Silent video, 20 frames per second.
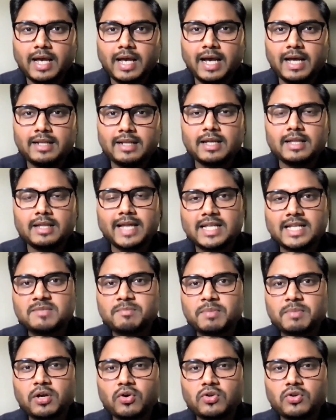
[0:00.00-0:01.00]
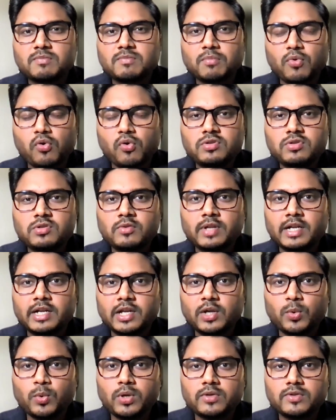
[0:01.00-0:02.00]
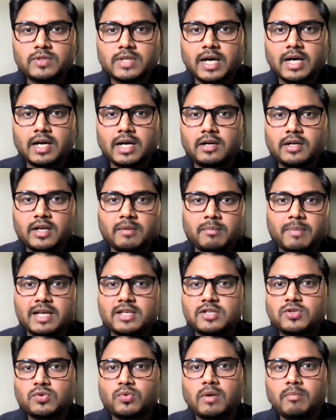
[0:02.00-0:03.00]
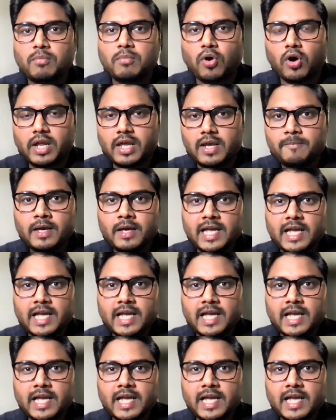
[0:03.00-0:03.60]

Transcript: And that's because most of the interviews are done by a student body.